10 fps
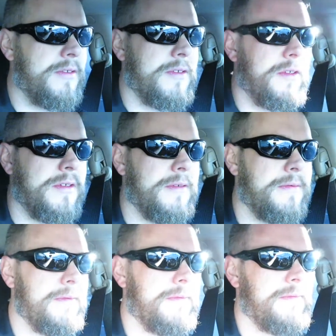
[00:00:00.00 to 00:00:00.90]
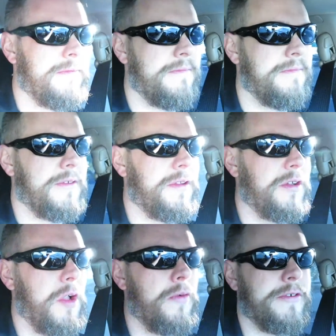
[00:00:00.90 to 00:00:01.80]
a little
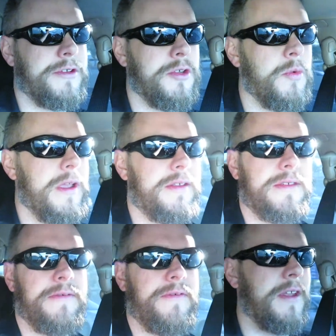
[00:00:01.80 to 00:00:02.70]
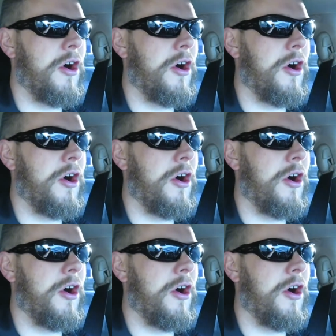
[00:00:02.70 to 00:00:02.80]
over two weeks to fit